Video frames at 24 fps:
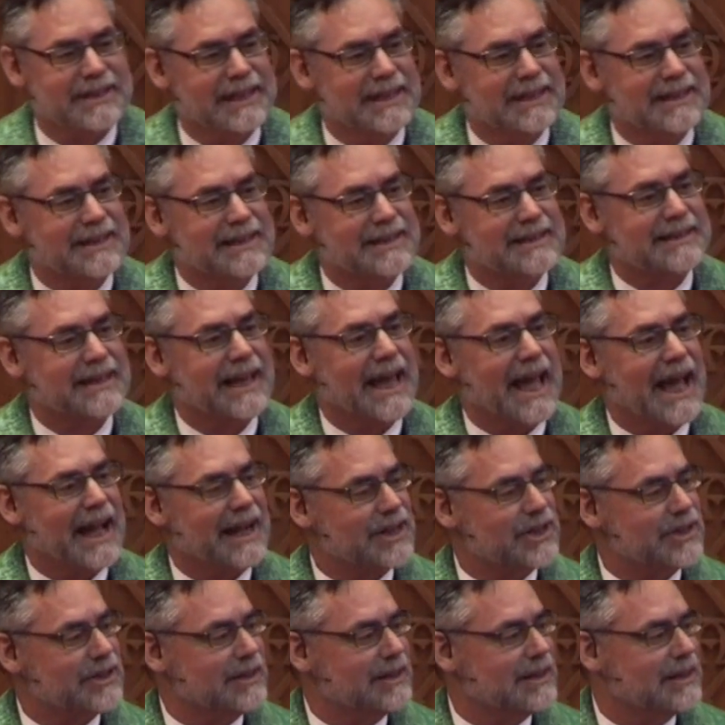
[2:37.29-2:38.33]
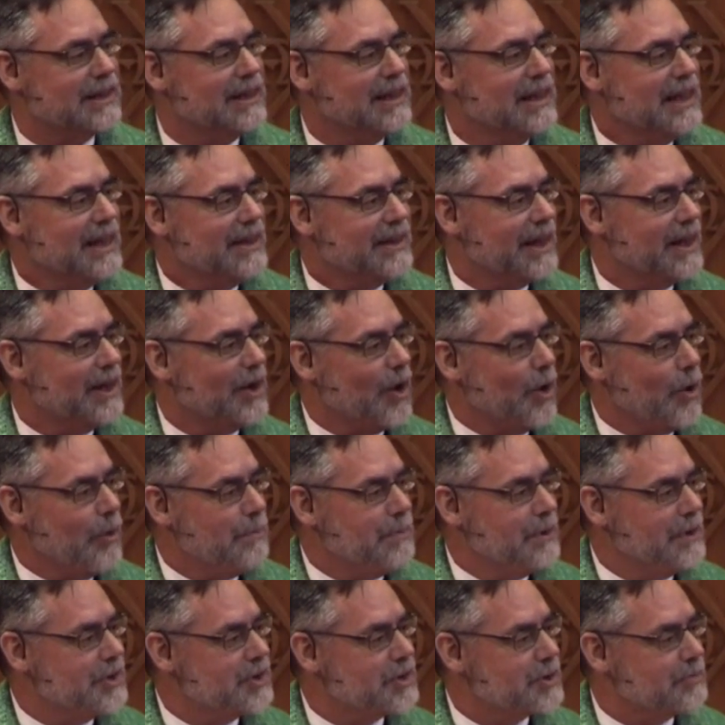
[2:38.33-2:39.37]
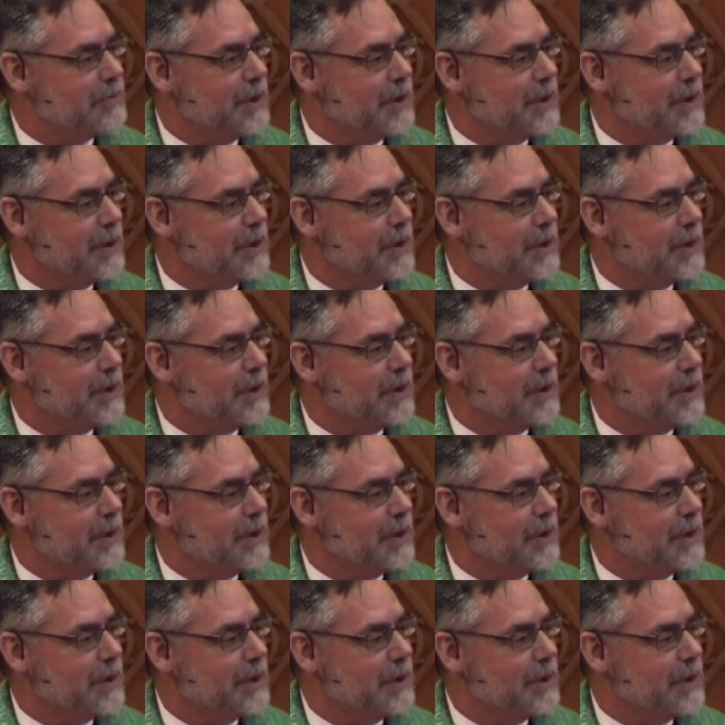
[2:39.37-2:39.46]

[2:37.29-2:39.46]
in this action that opens